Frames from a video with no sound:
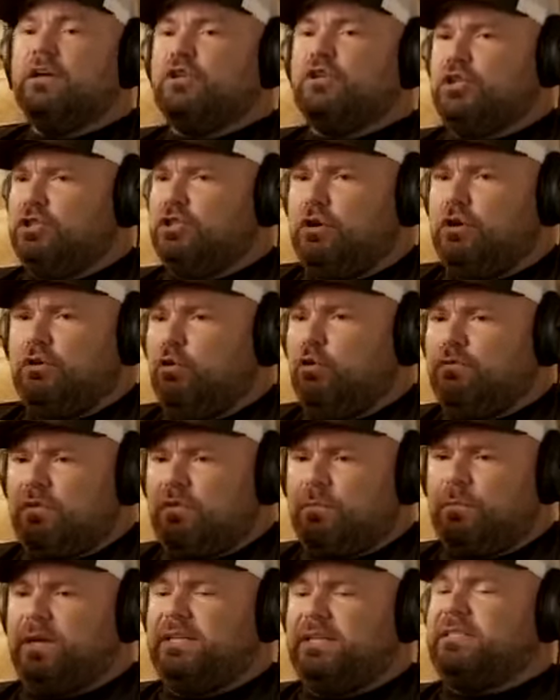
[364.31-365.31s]
She's all over
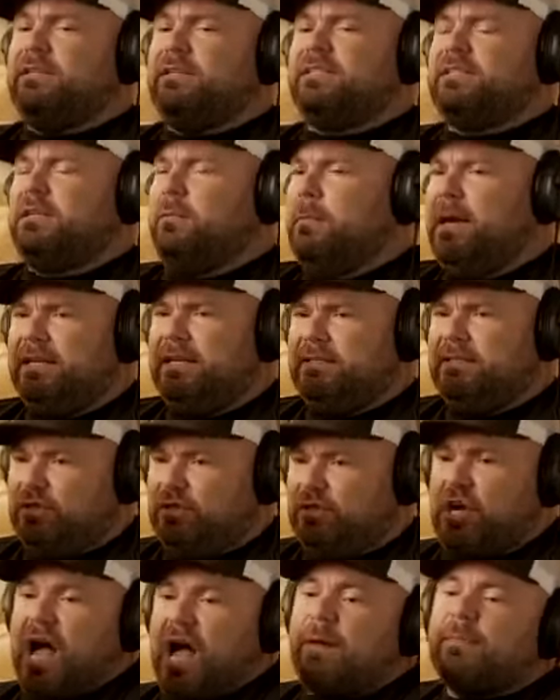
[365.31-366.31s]
the place and does an amazing
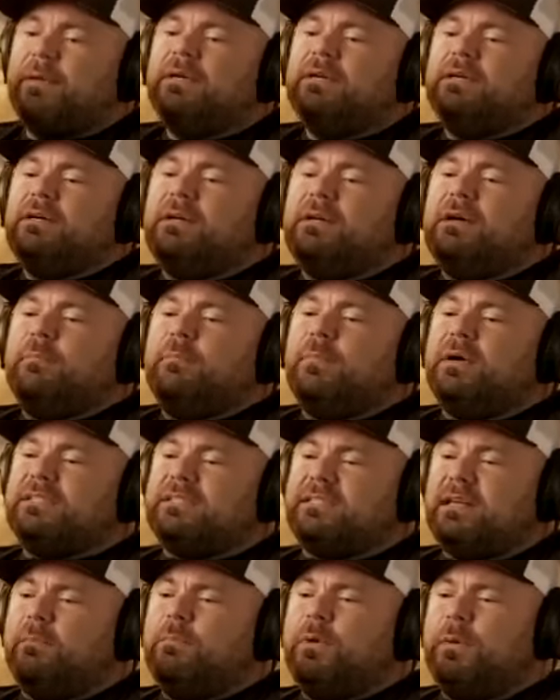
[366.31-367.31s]
job. But
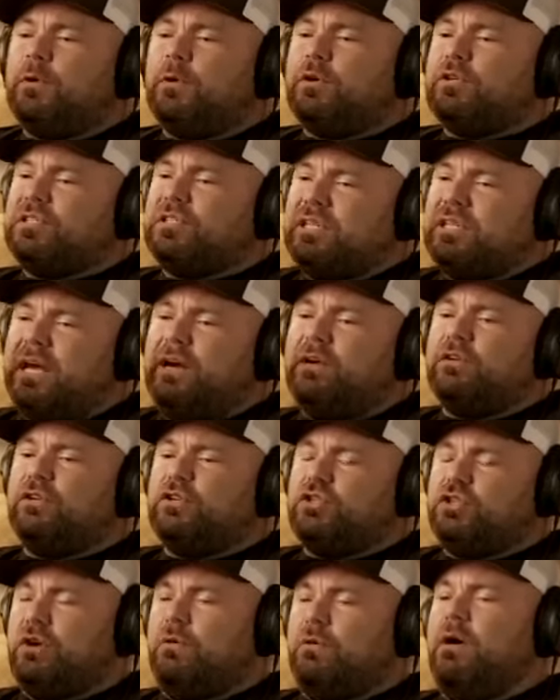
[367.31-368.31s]
some people are scared to
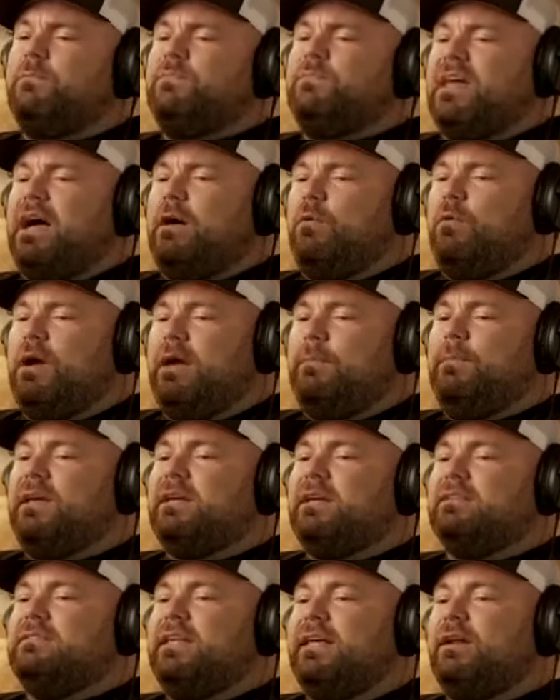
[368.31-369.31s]
show up that way
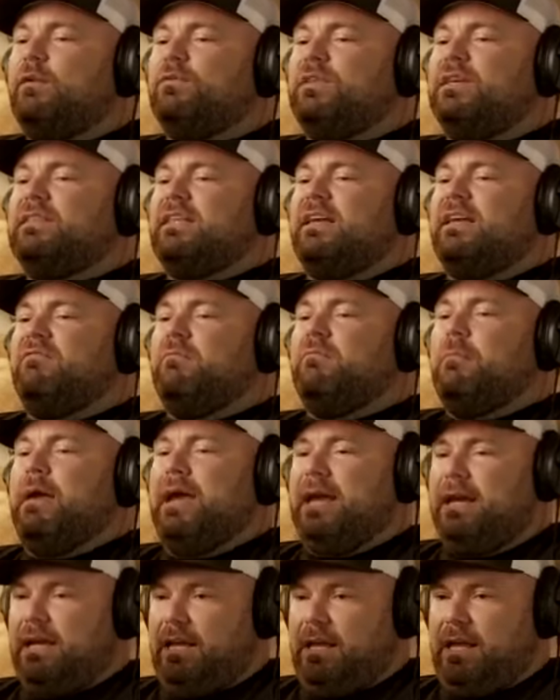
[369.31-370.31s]
because they yeah. don't think they've
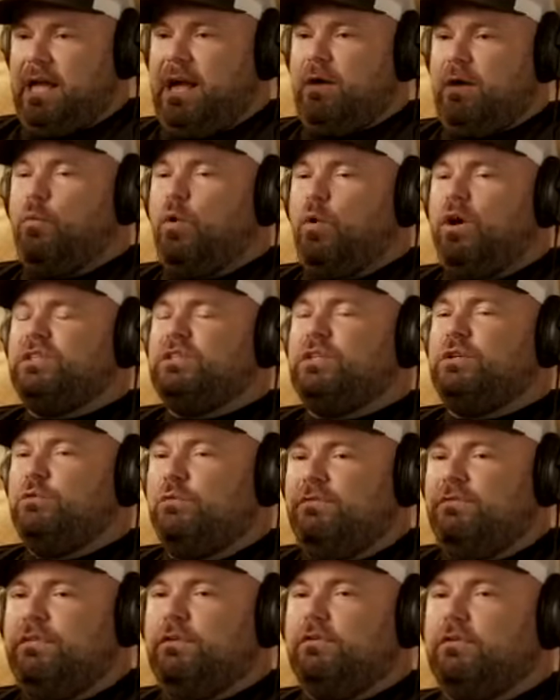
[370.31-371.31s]
made it yet. What do
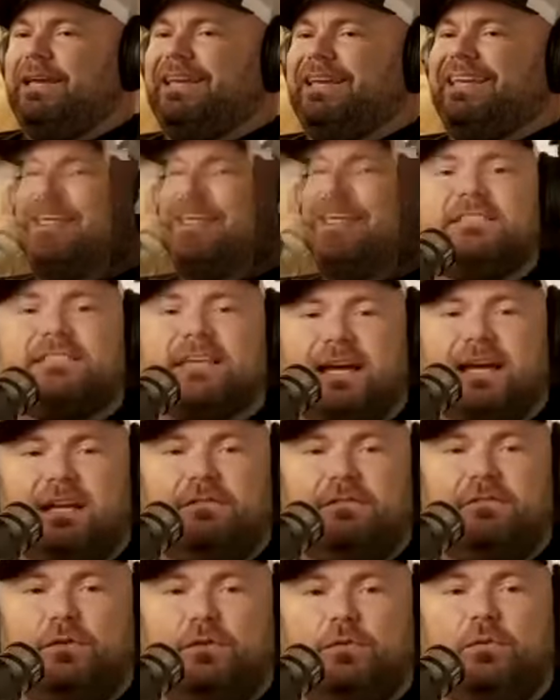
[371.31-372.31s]
you feel like inside
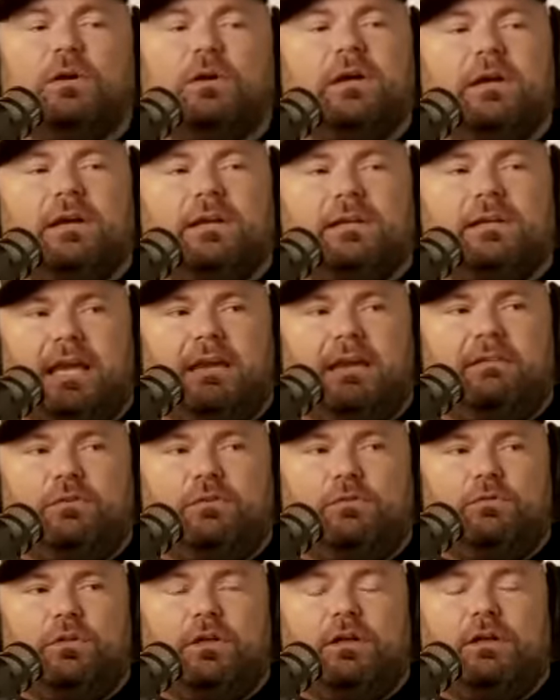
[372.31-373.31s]
of you gave
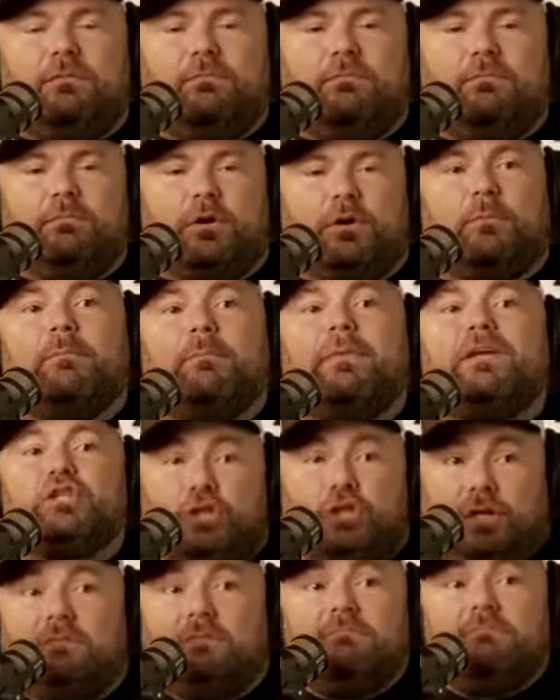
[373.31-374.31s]
you the
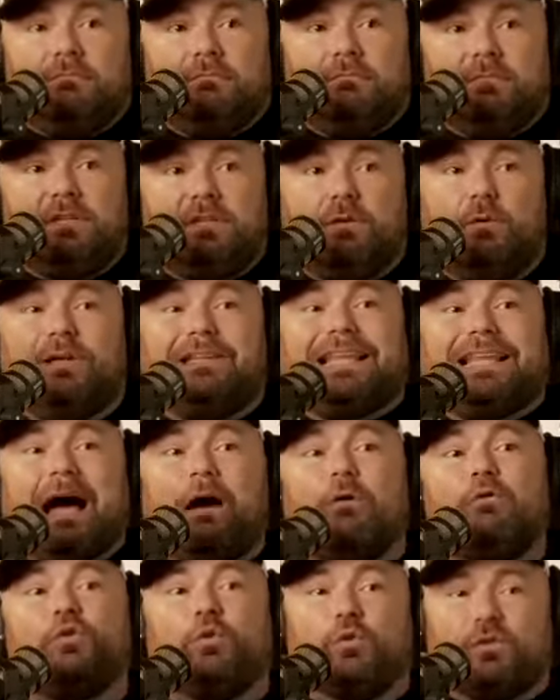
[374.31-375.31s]
permission to
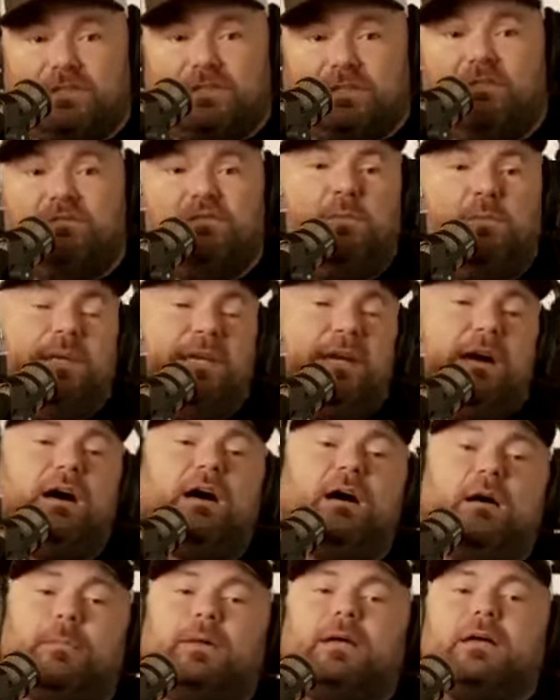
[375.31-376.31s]
allow yourself to
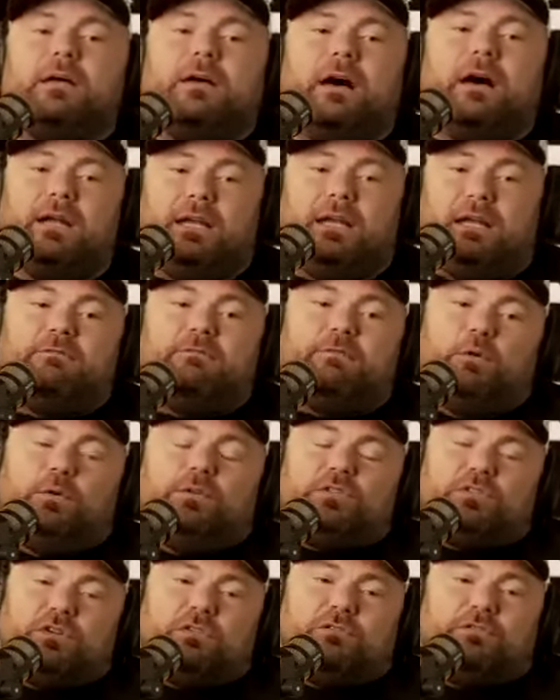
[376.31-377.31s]
become an
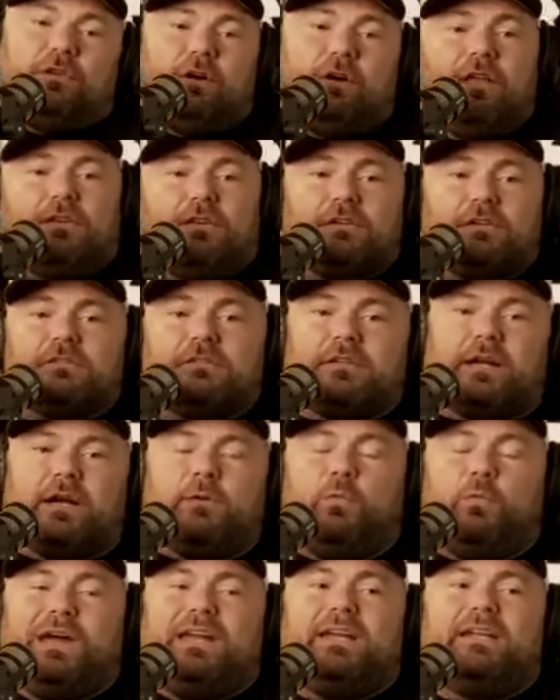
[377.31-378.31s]
influencer for others? Like,
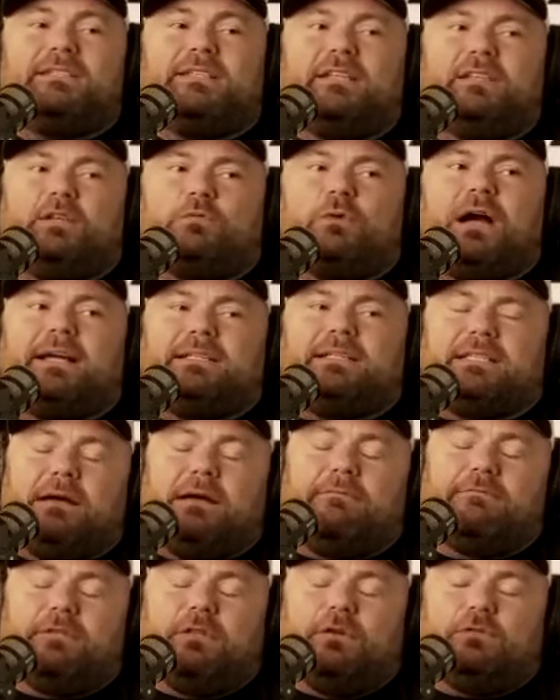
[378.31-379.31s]
when is it the right
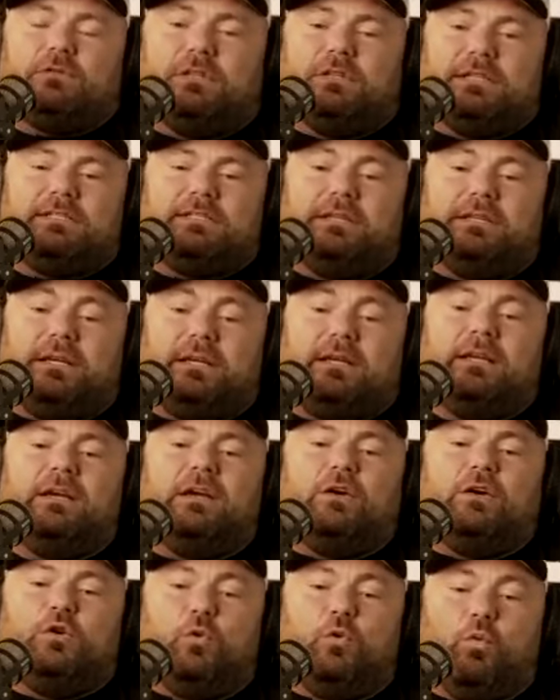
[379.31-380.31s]
time for those listening
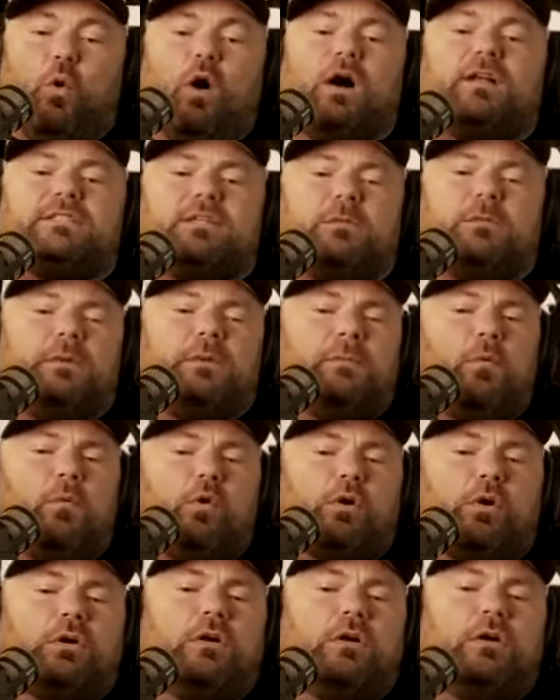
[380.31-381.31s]
who want to be
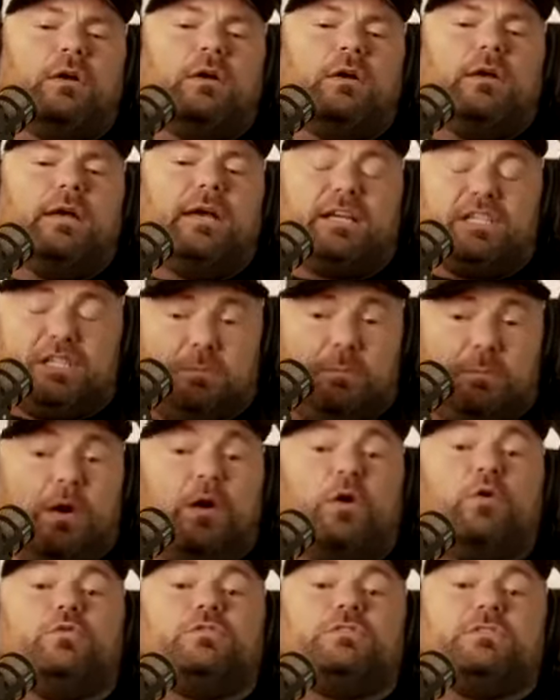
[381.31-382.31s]
more
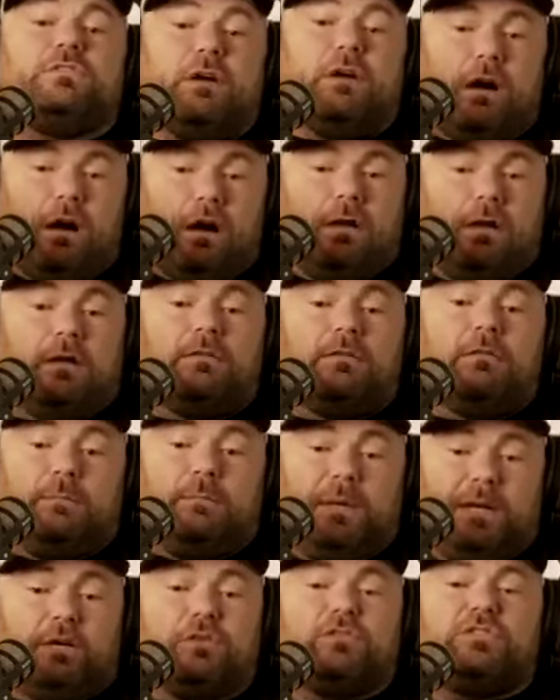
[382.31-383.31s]
exposed on a
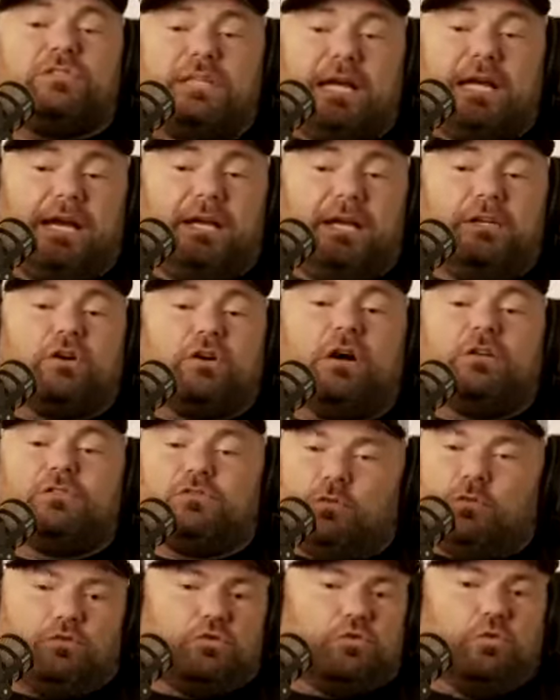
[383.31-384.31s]
bigger stage on
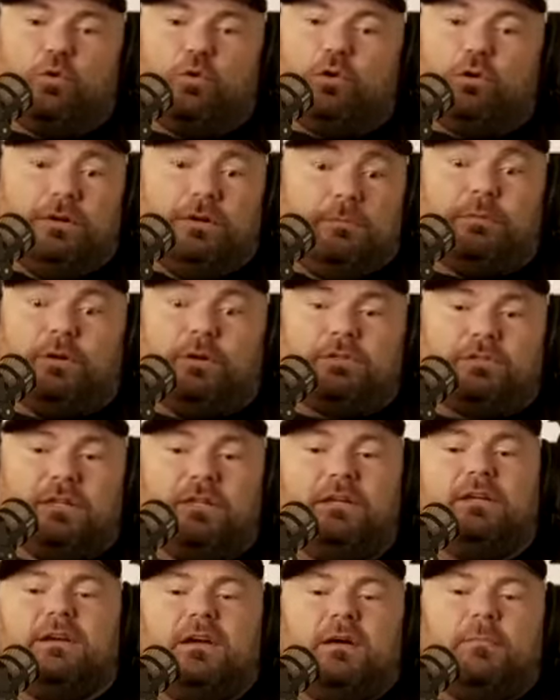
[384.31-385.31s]
social or in
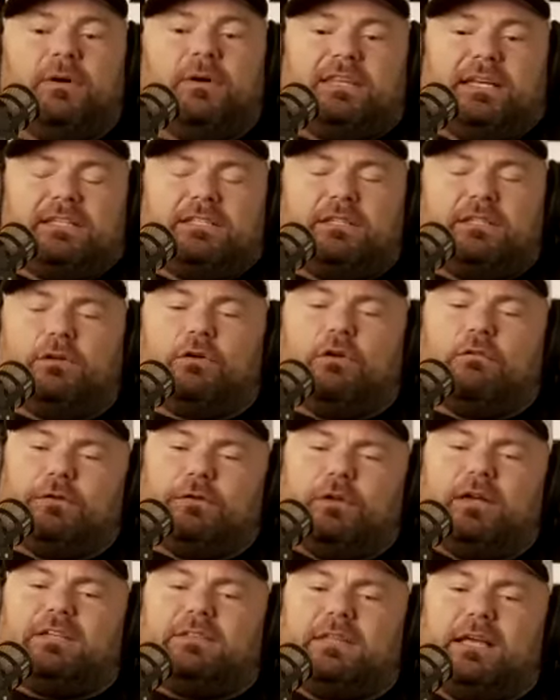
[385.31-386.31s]
person, but they still don't
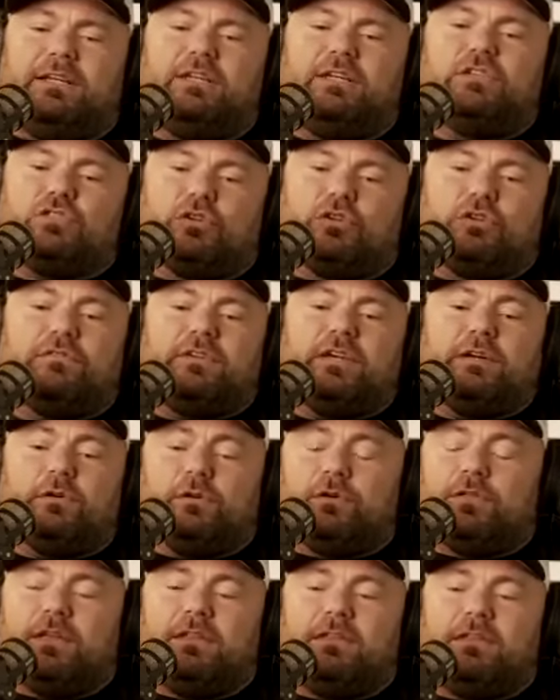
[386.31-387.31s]
feel like they deserve it
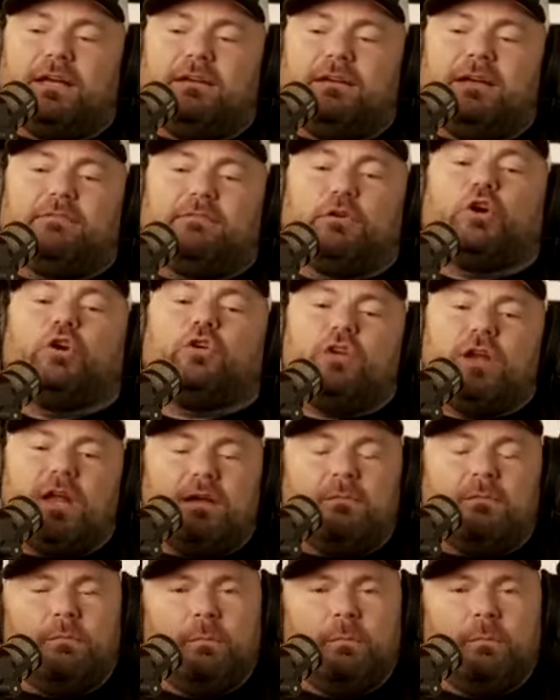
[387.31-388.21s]
or that they have earned it?